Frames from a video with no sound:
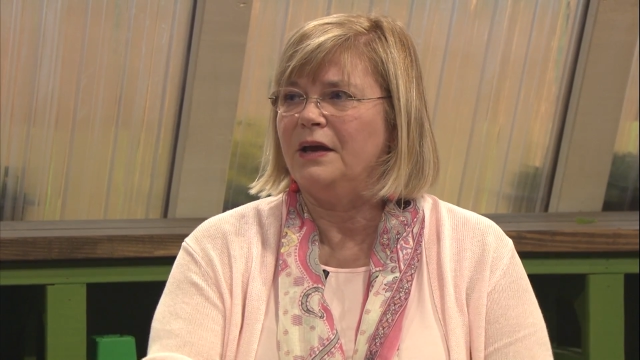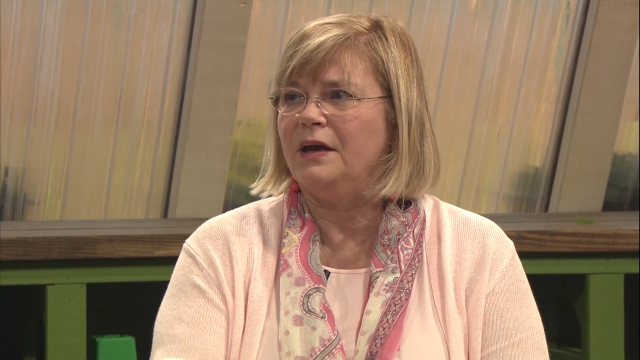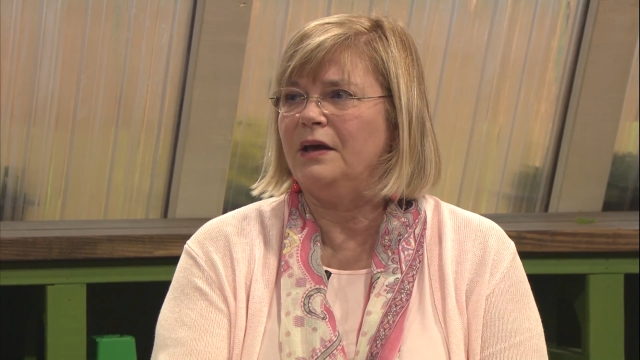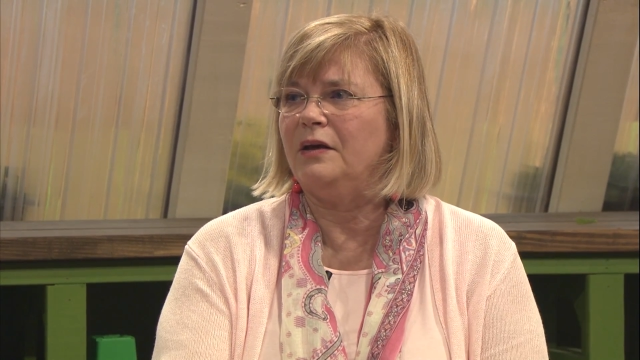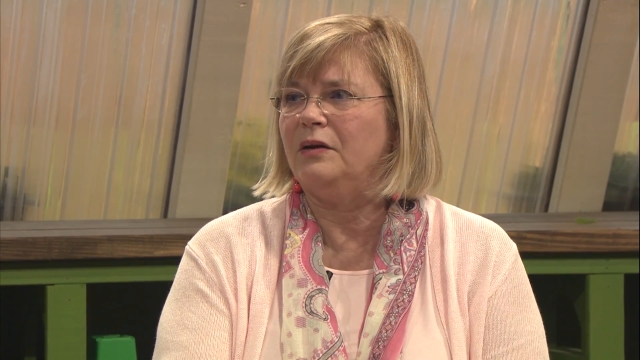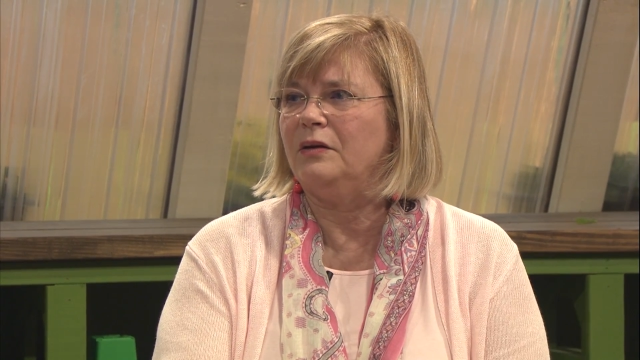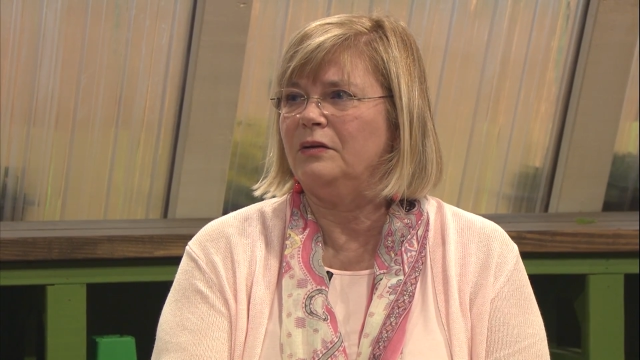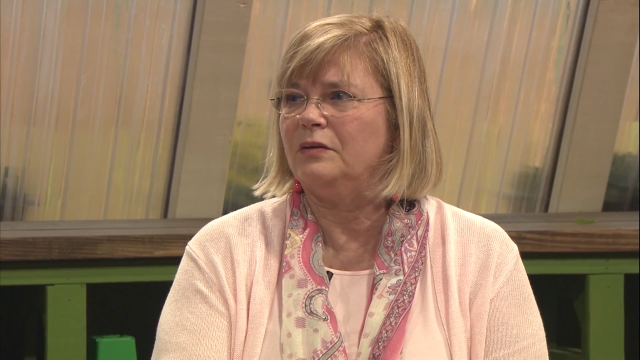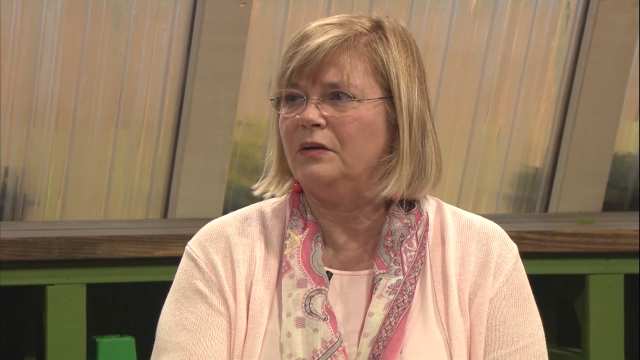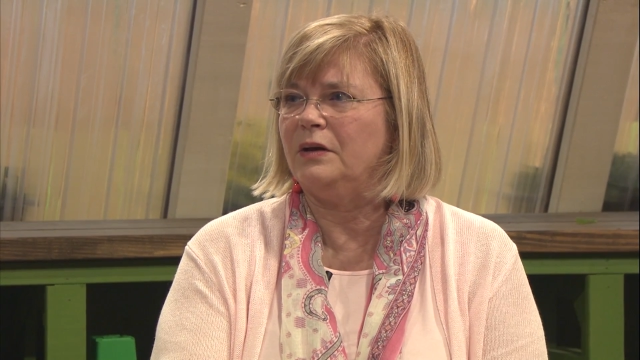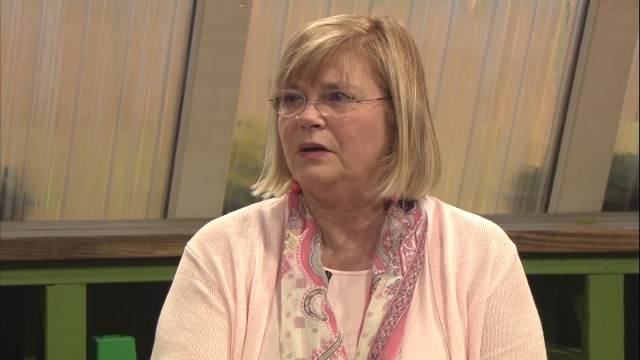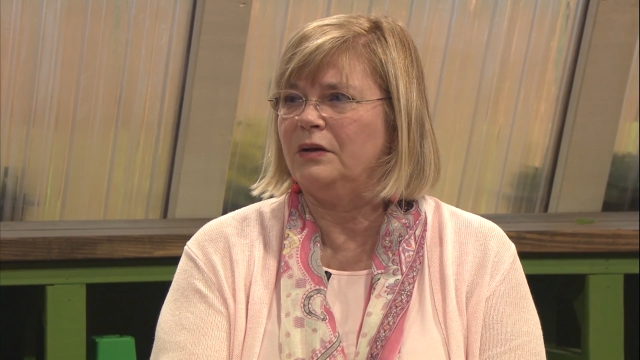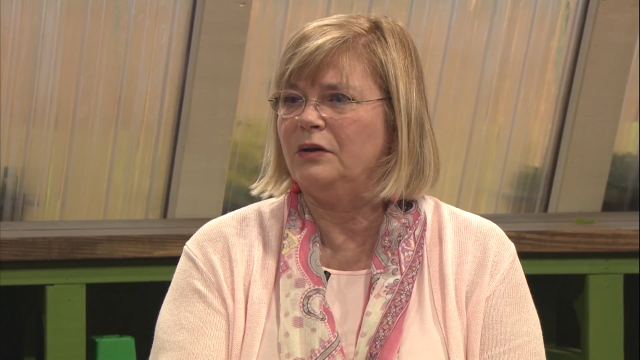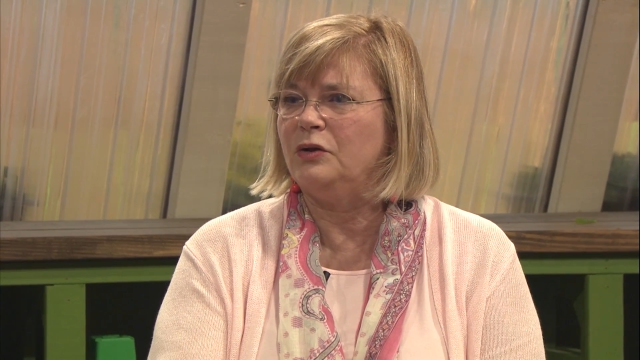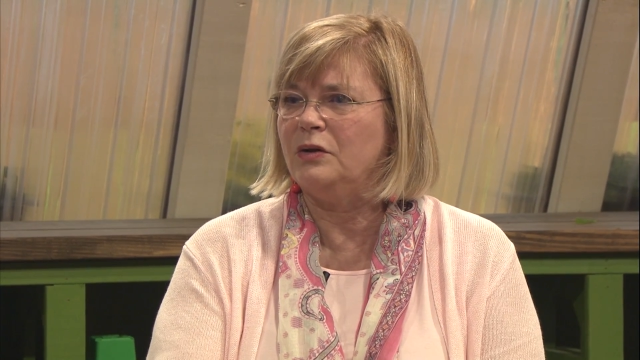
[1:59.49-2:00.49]
and
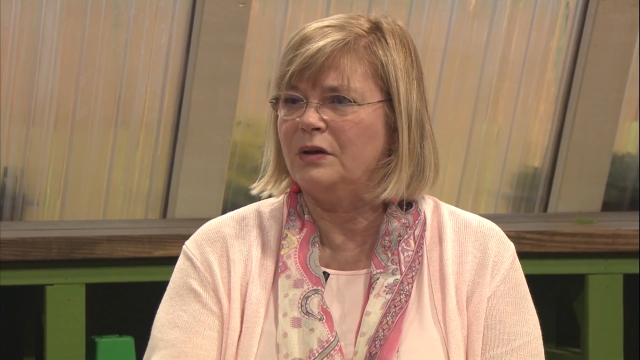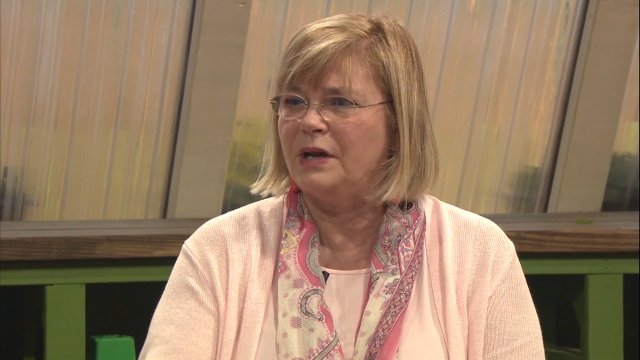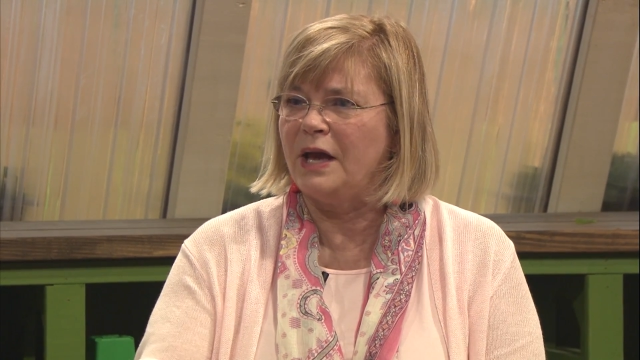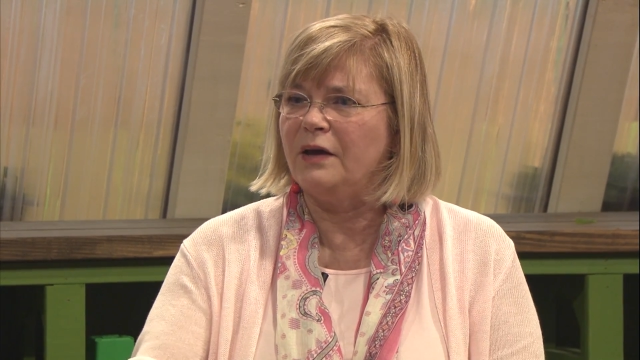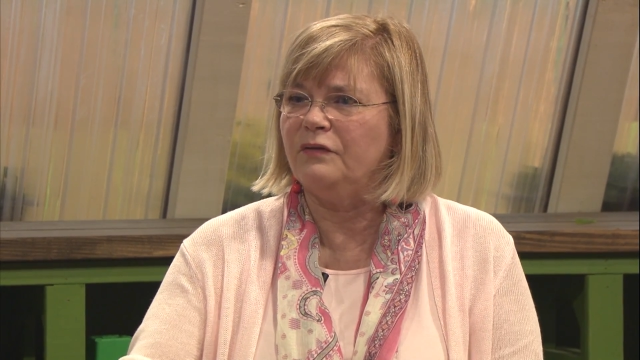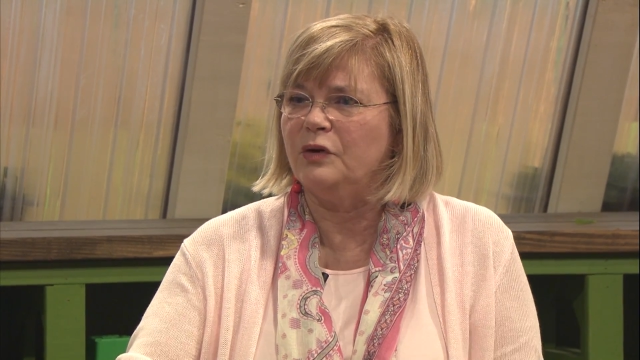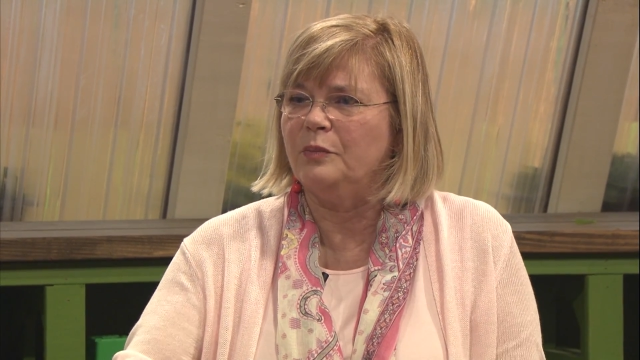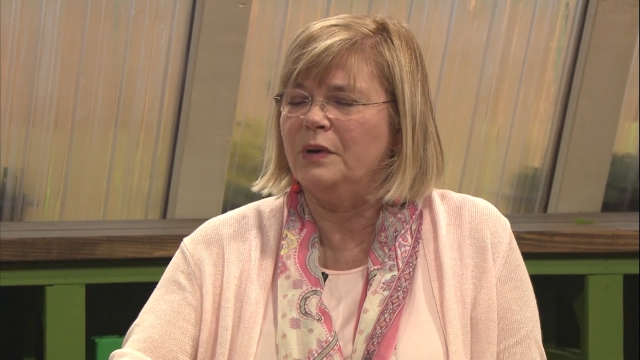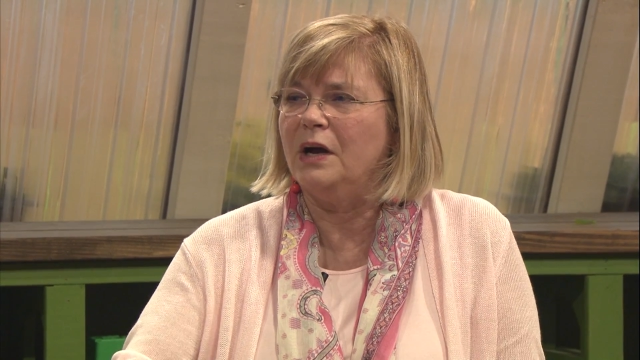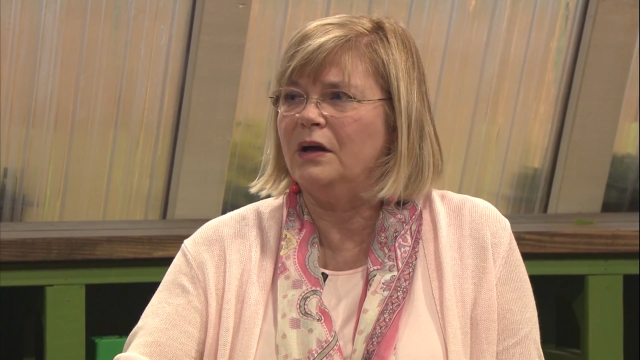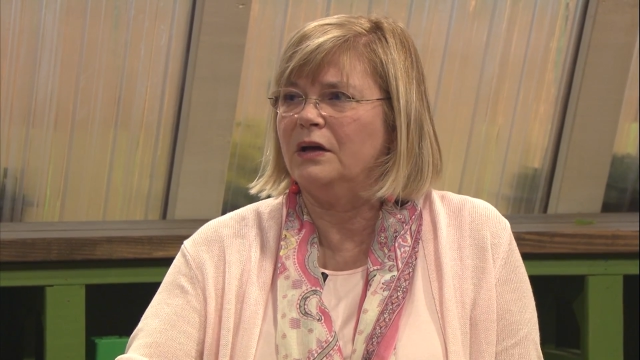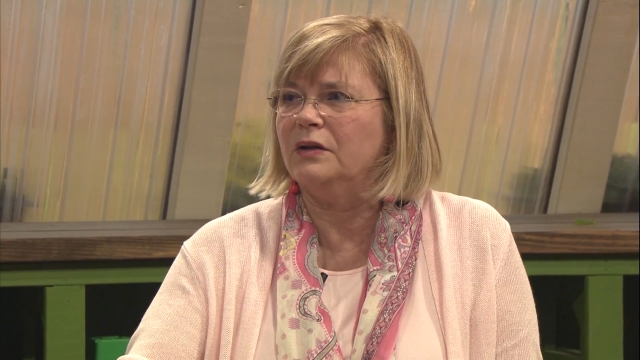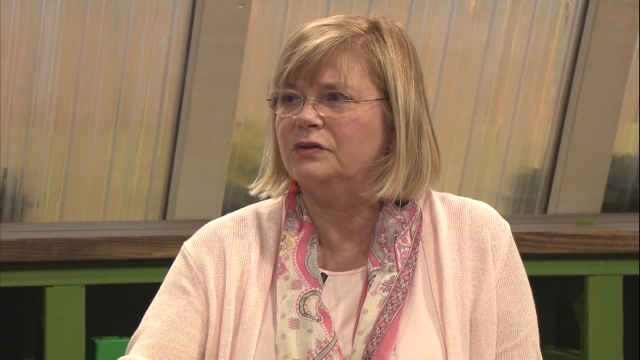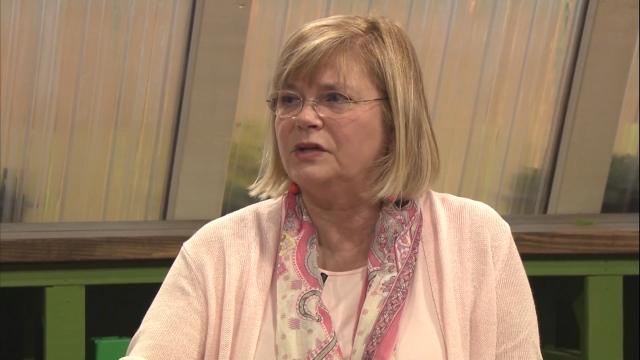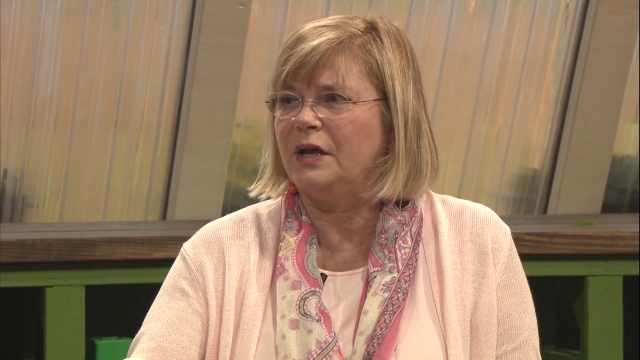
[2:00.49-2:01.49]
and you can have your
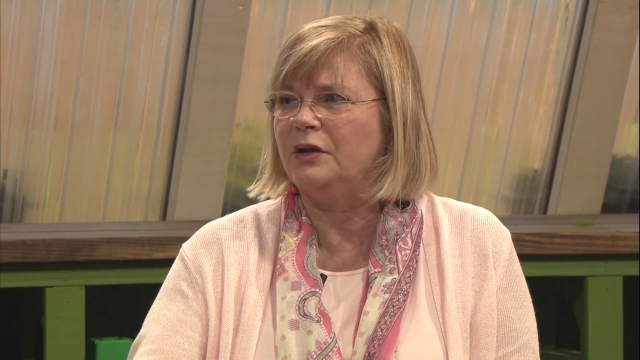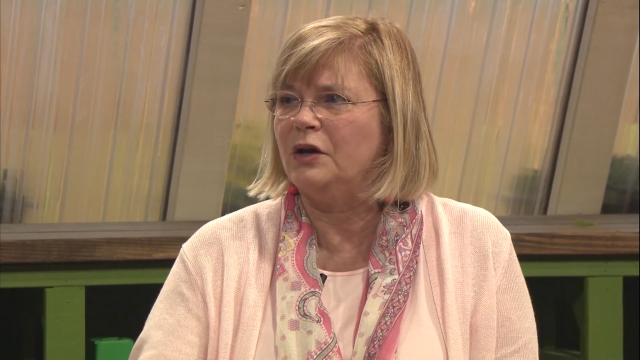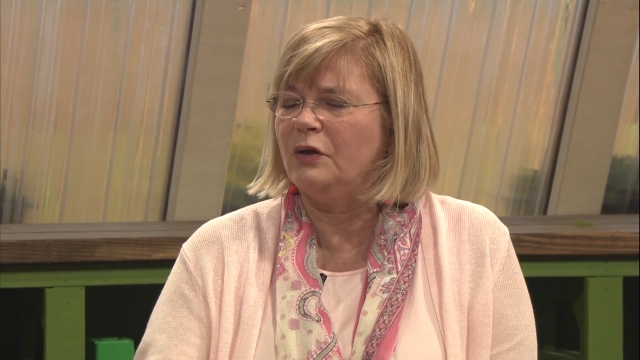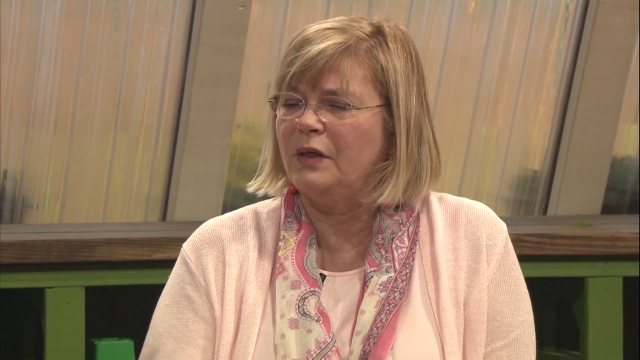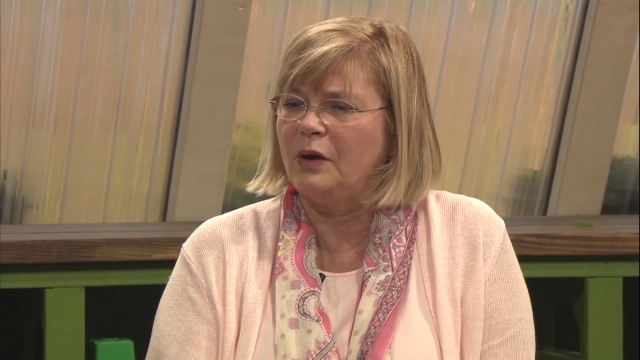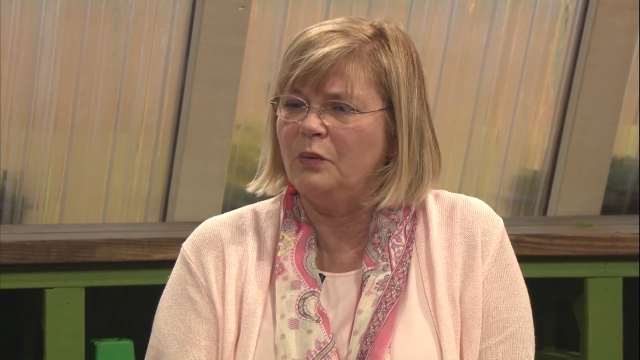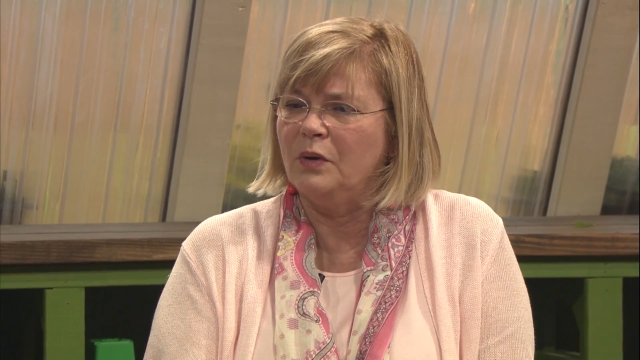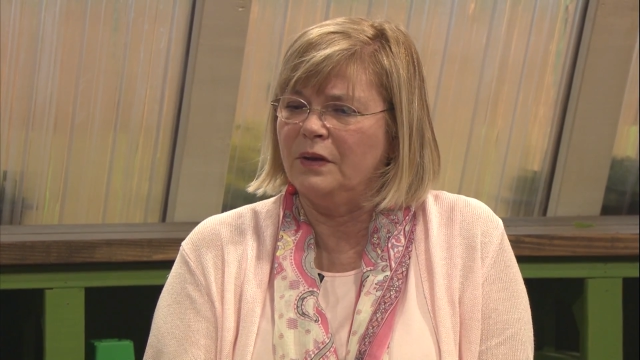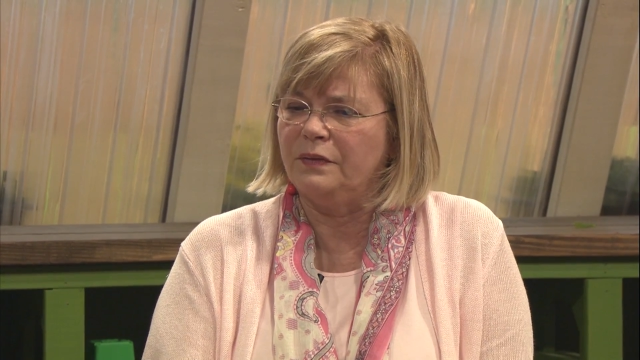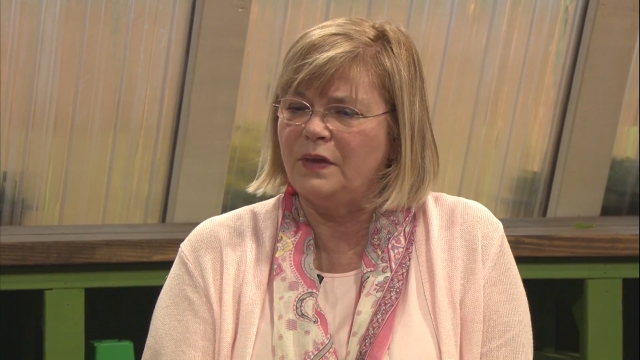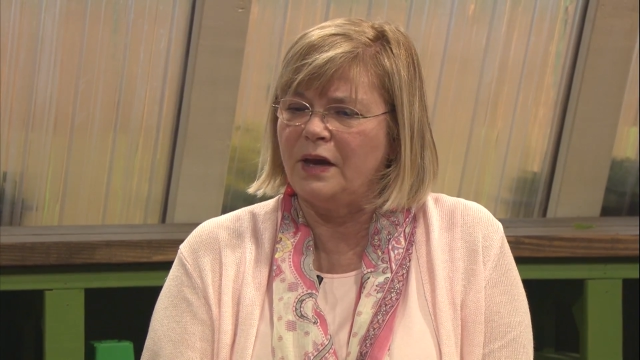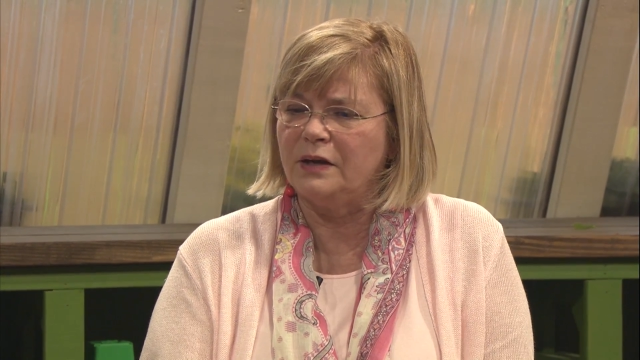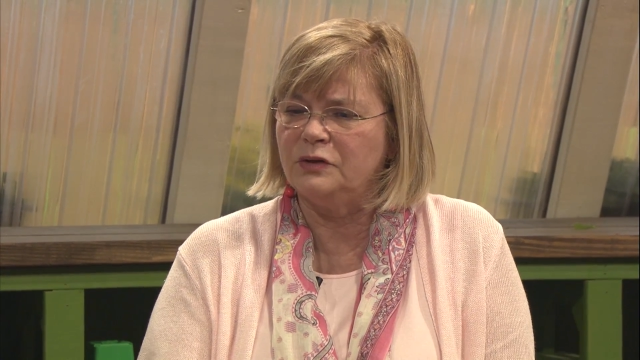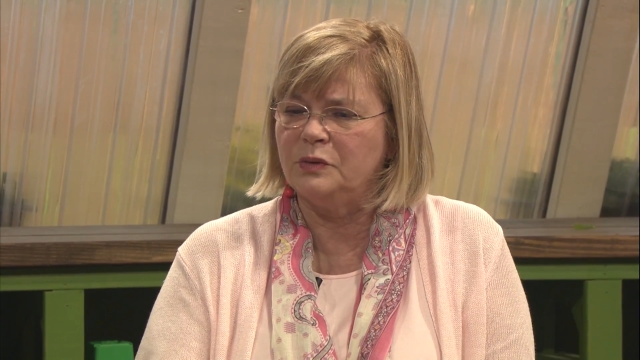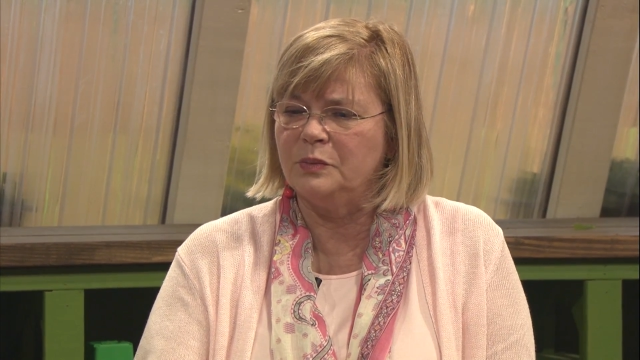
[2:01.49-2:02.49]
mulch. I know they want
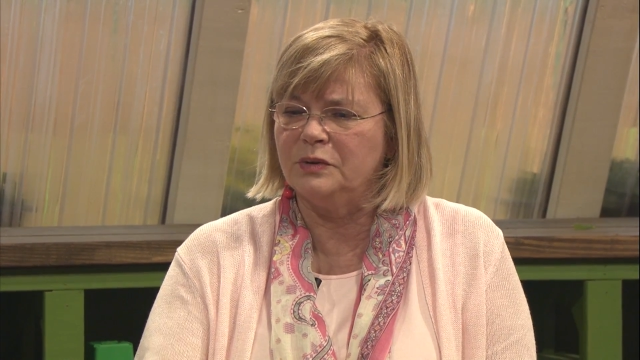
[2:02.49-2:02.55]
that to